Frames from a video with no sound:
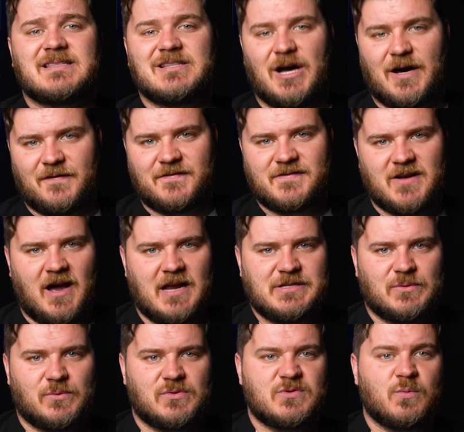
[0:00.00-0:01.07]
cuff
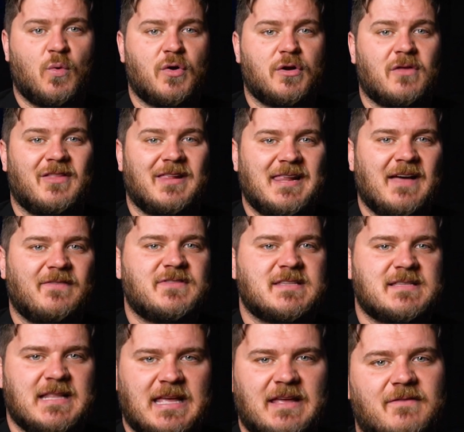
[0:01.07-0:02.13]
titles worn on the left
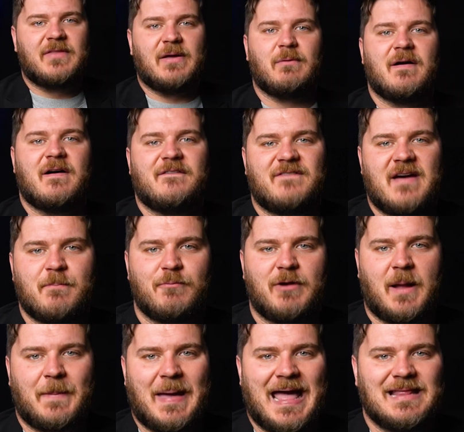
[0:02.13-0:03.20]
sleeve. They were
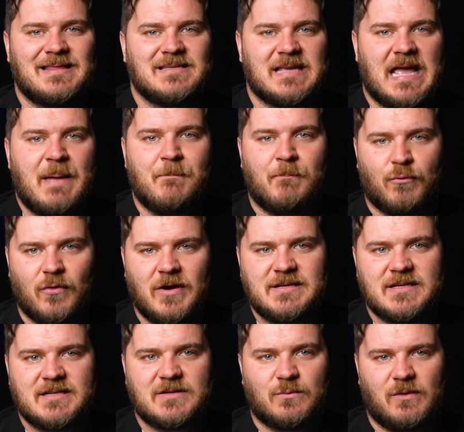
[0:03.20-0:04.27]
fabric bands
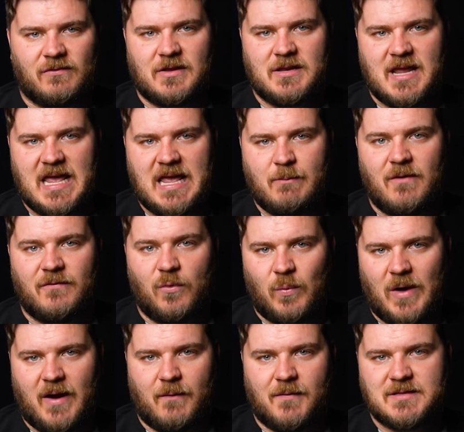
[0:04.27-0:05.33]
embroidered with the name of the
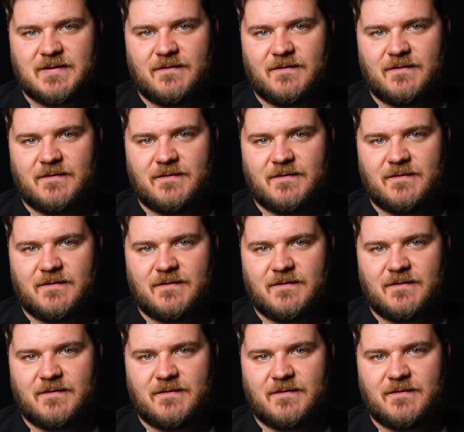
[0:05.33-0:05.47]
wearer's